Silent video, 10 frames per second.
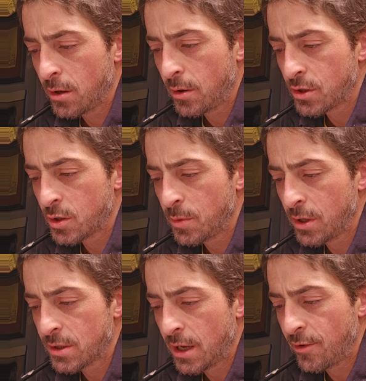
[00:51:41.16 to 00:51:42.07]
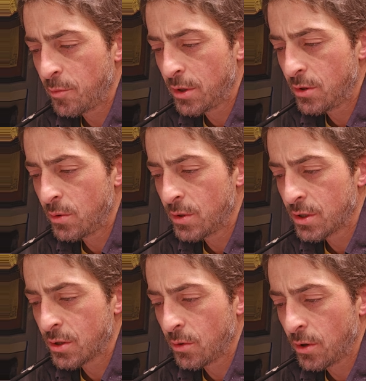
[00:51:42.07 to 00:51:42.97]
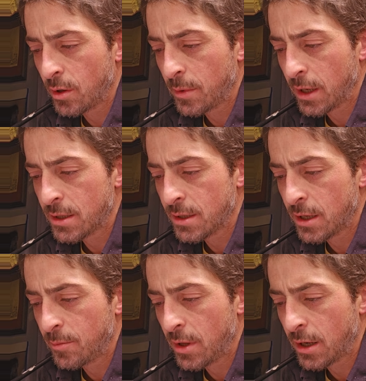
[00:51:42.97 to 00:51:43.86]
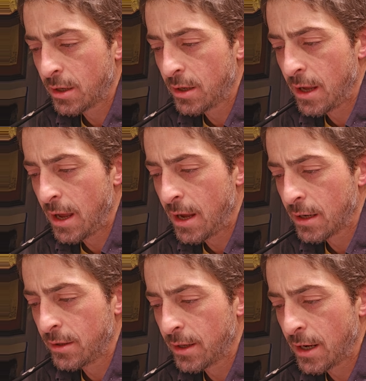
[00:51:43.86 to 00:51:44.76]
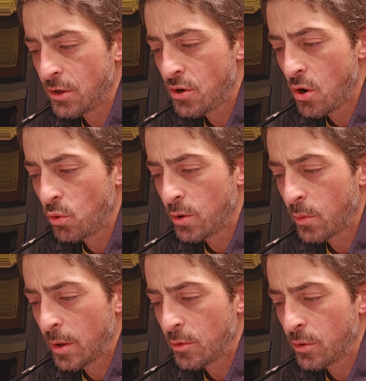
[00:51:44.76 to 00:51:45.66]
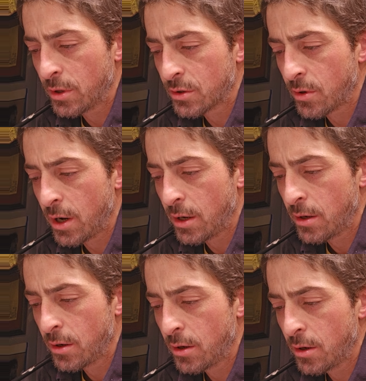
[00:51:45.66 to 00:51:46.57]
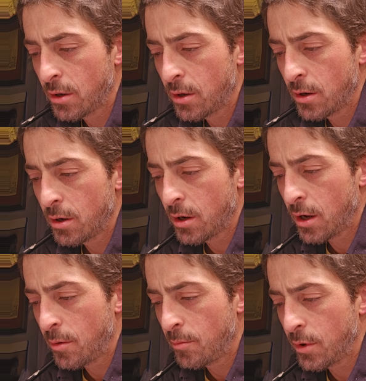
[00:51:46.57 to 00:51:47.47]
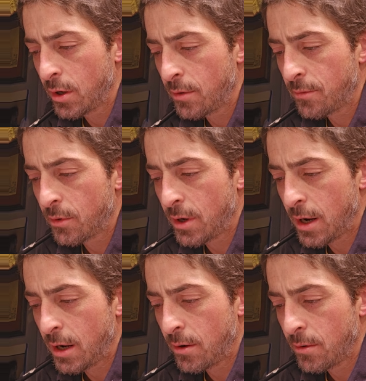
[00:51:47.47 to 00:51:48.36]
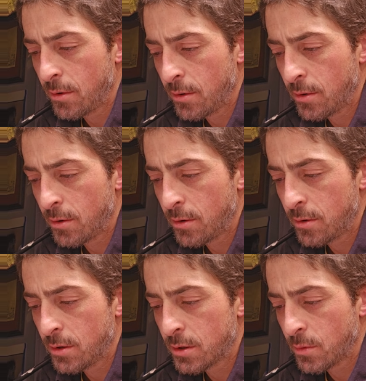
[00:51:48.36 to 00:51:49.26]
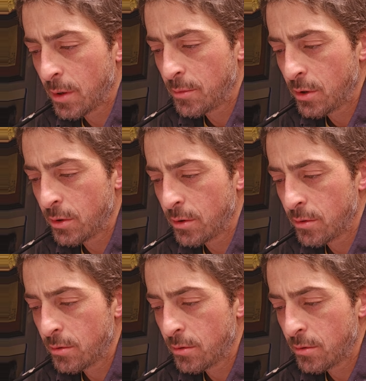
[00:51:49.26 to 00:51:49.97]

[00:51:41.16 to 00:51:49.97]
it's just because I haven't been doing this so long. Like I said, I'm not gonna act like I know that what I'm doing is right. But for now, this is what I'm doing.